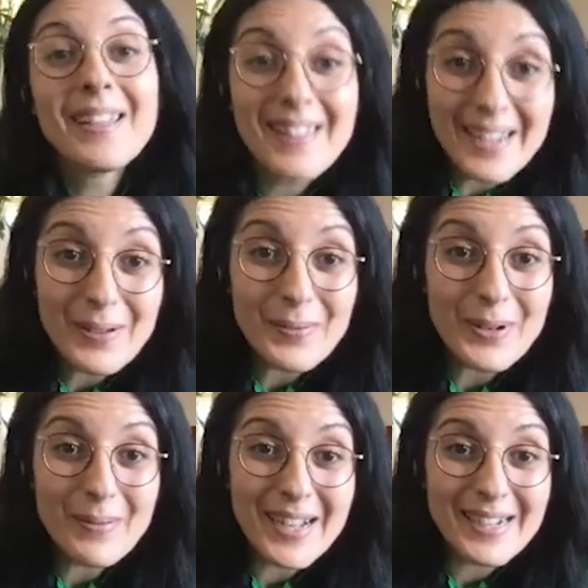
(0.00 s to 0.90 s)
Thank you very
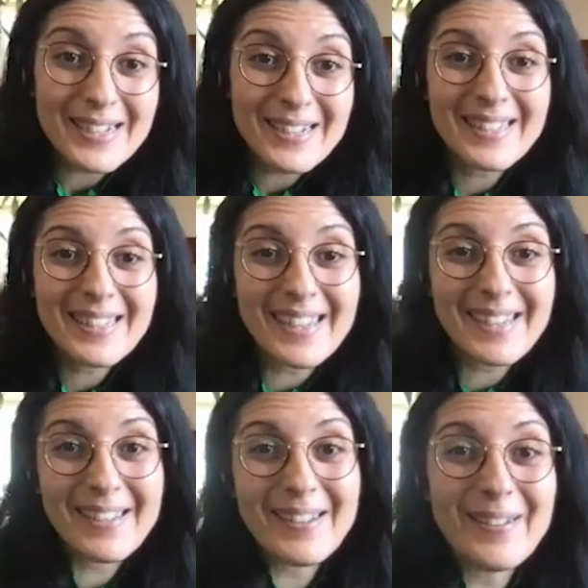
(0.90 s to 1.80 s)
much.
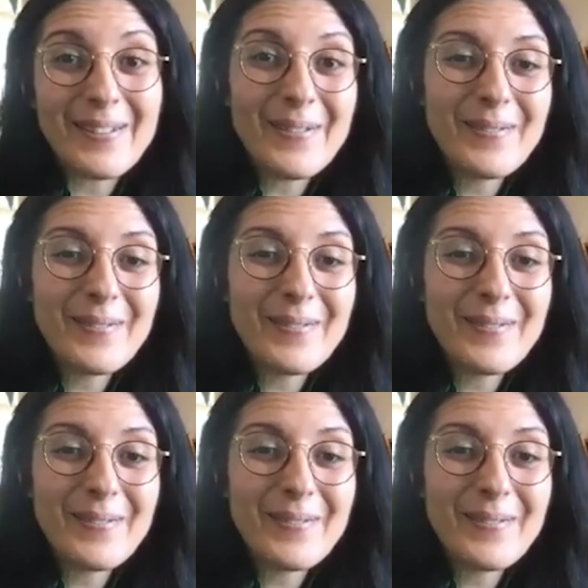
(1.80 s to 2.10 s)
Thank you.